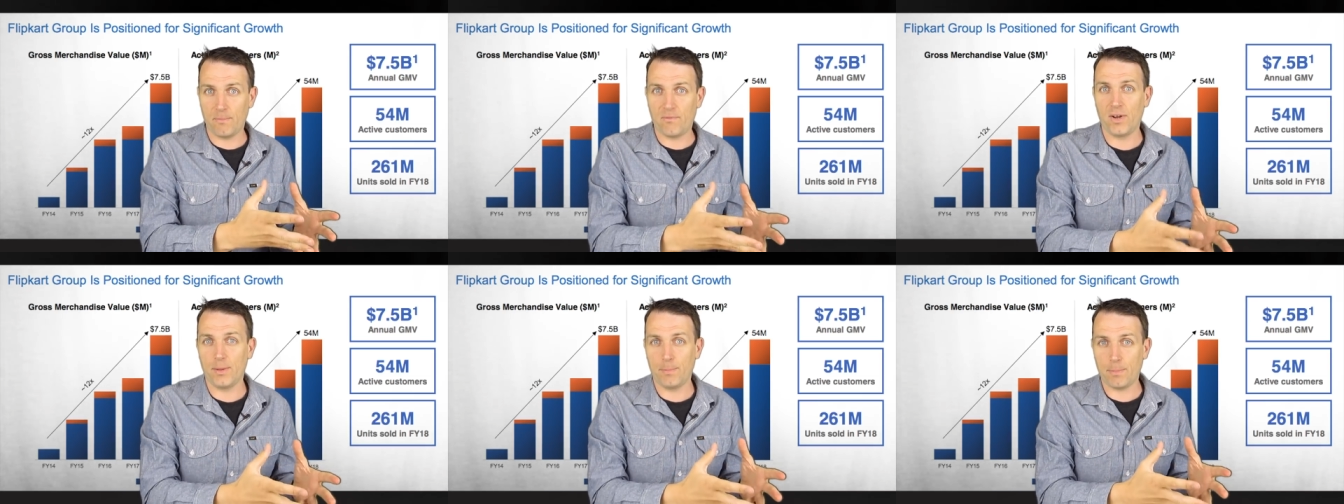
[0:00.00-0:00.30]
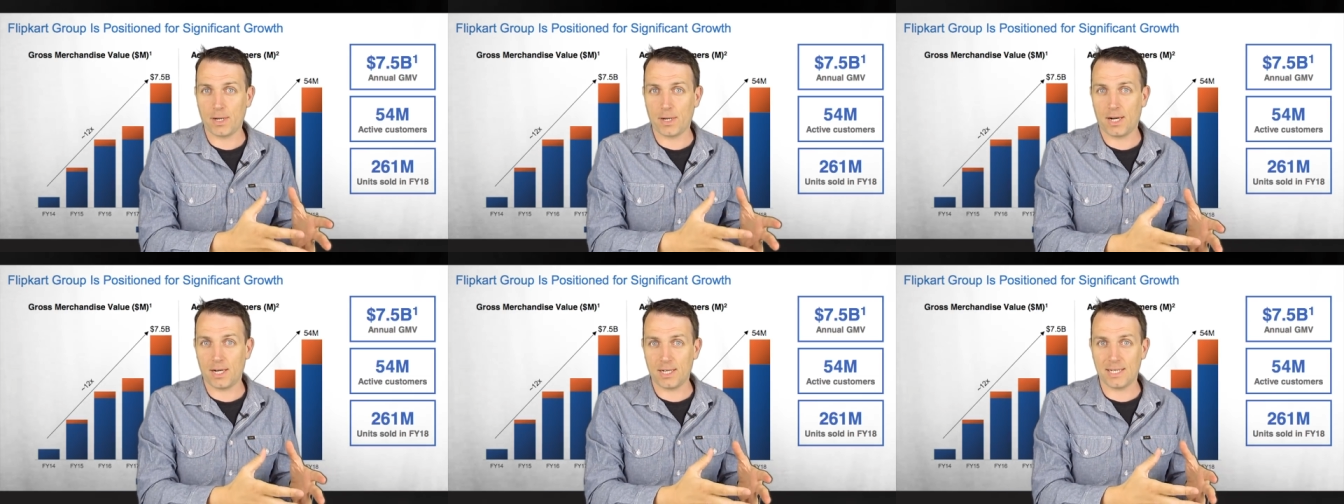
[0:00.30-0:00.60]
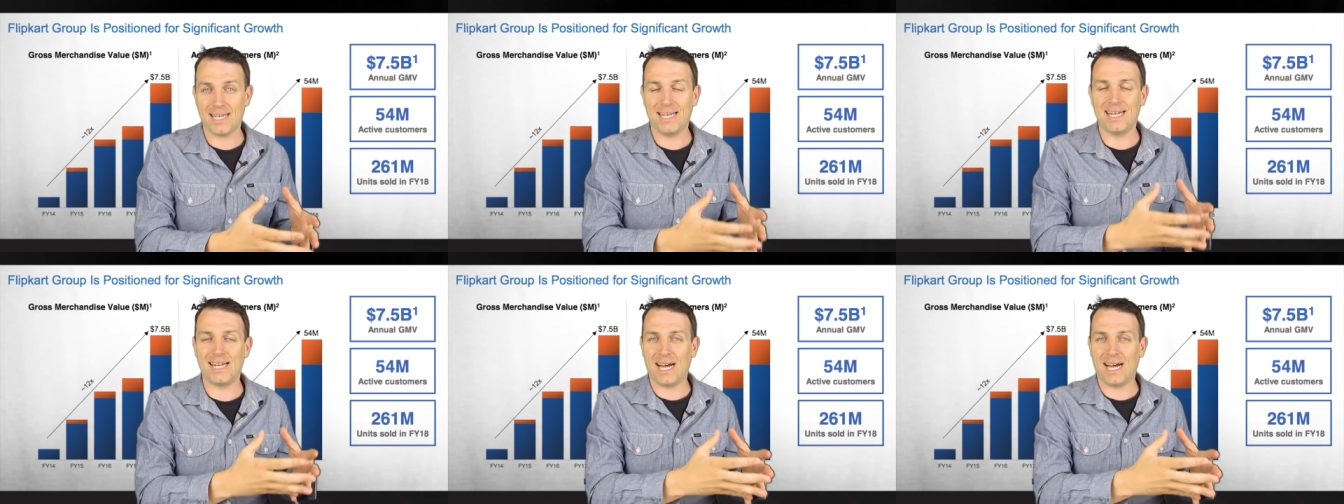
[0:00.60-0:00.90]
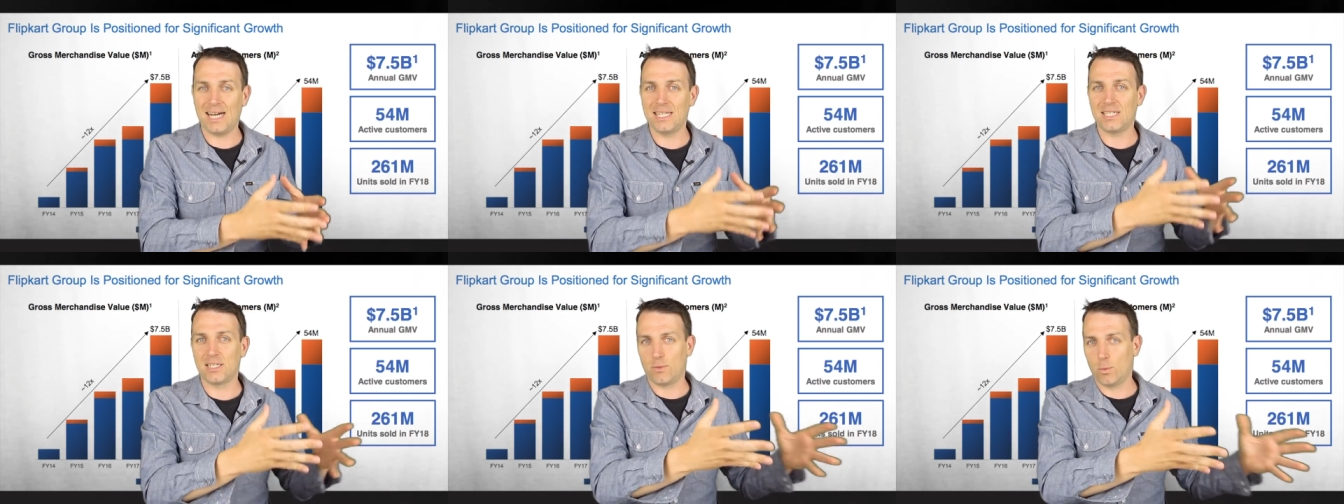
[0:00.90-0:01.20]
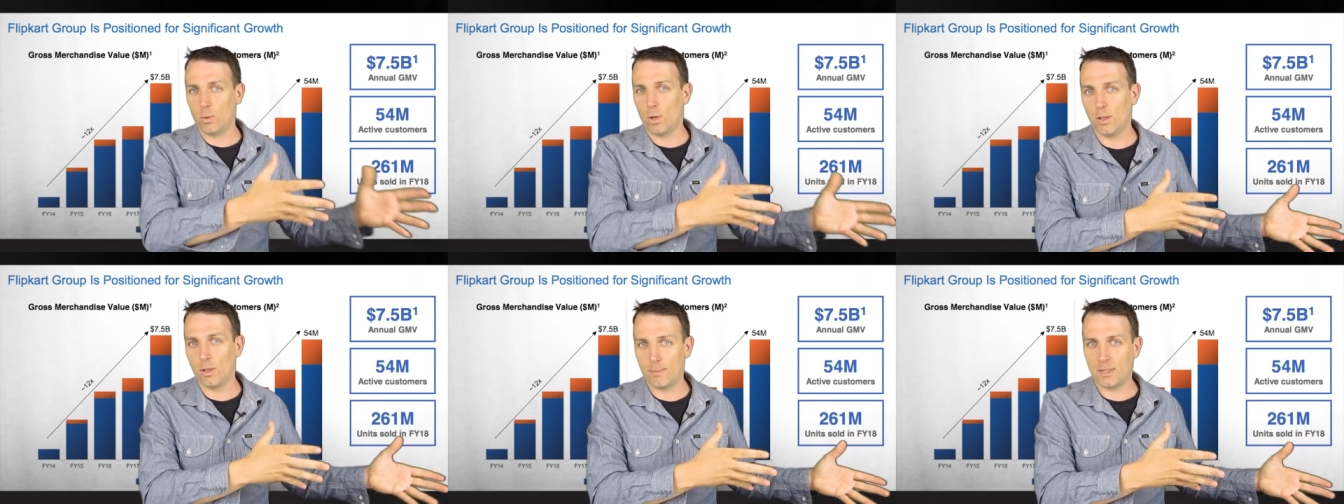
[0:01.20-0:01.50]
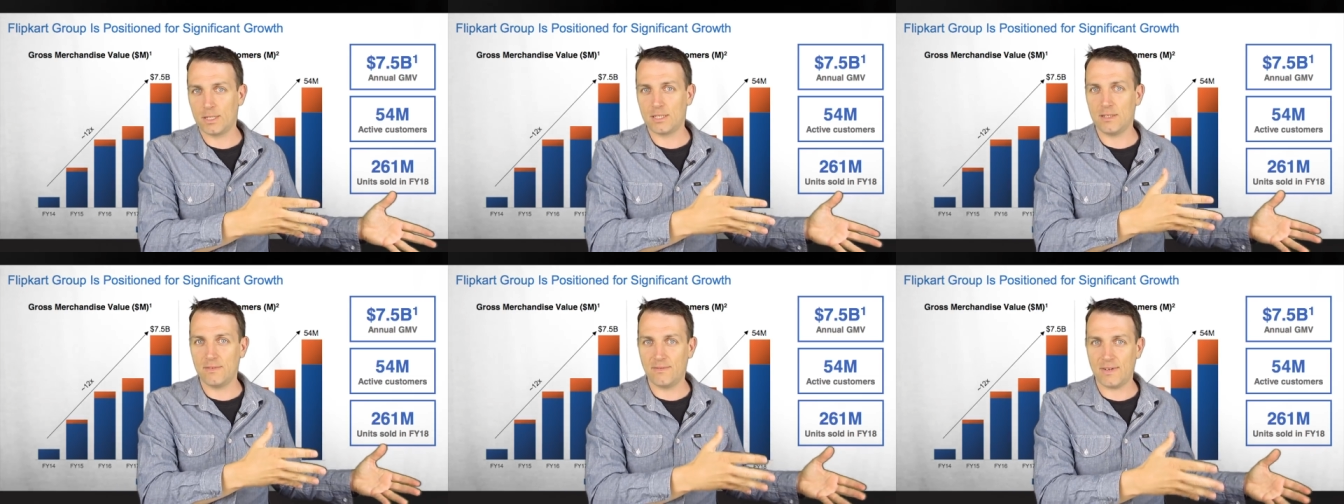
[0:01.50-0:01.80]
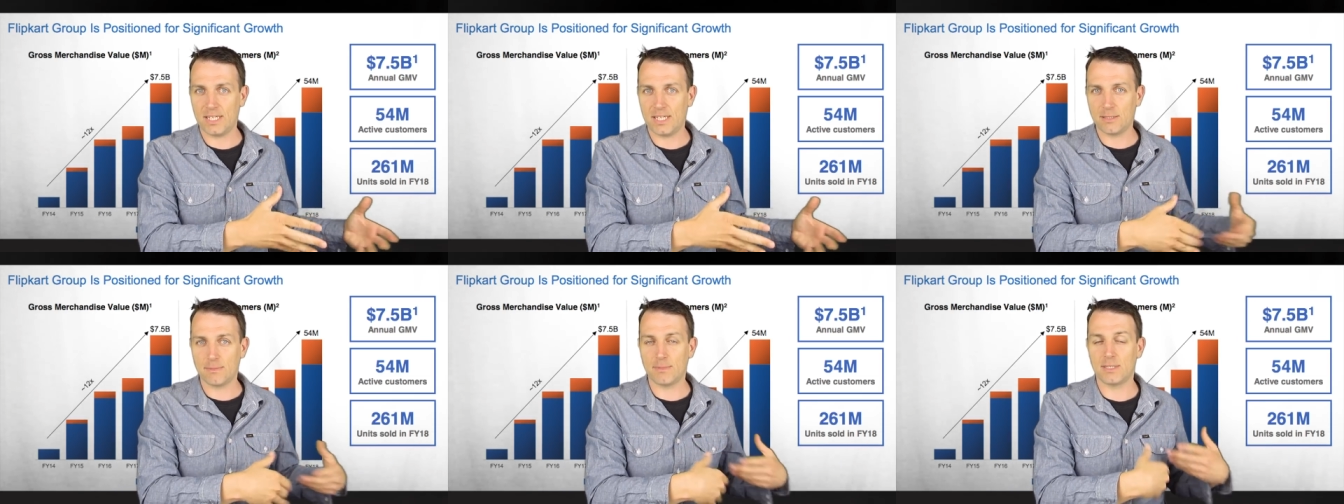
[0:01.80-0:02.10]
Flipkart and other Walmart
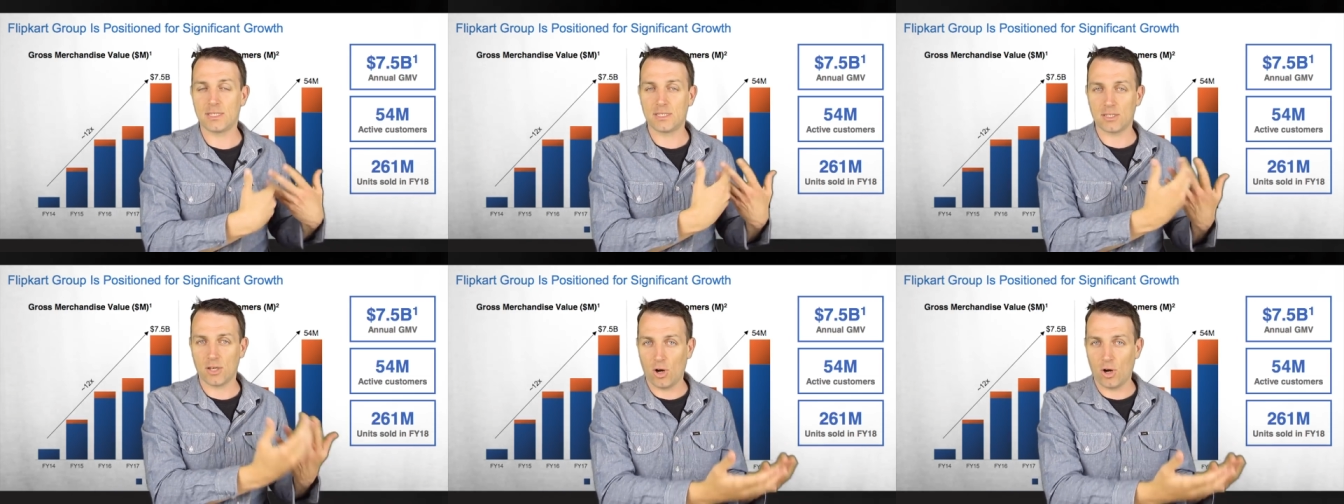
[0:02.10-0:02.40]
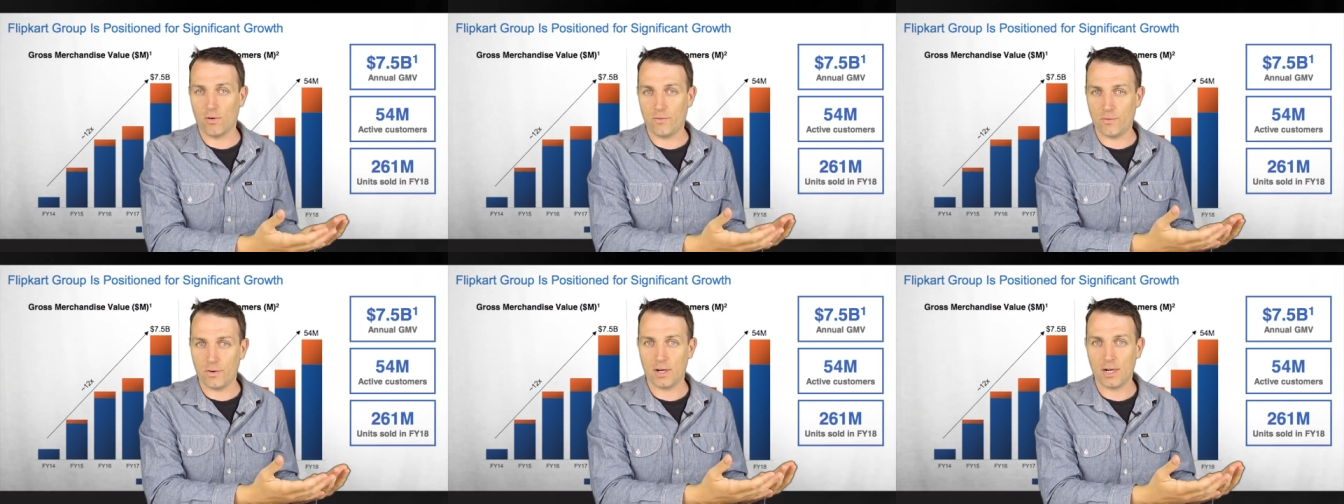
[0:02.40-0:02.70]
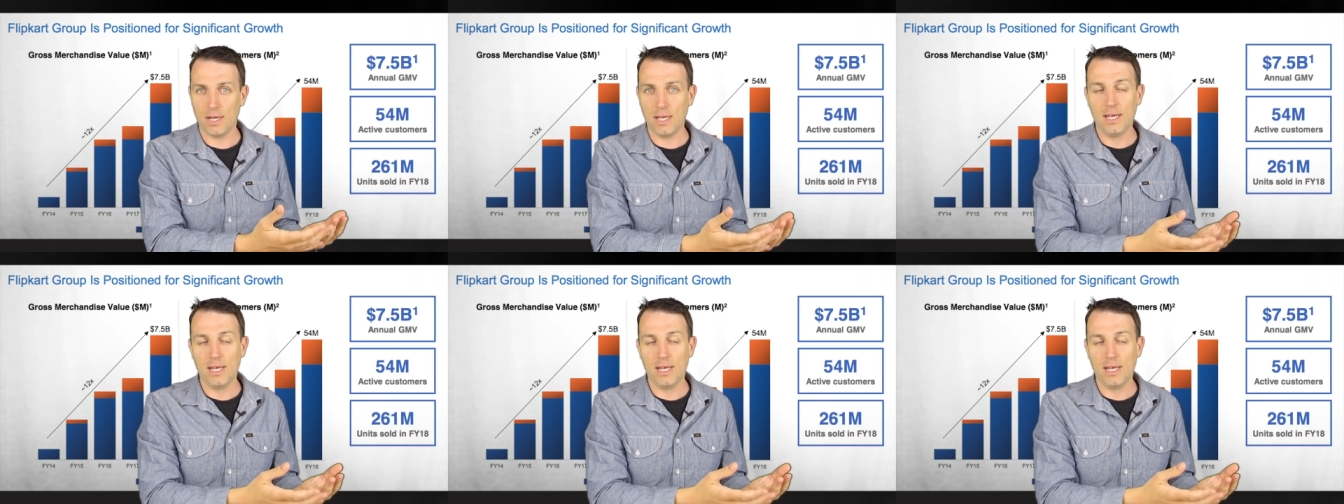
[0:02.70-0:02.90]
investments offer.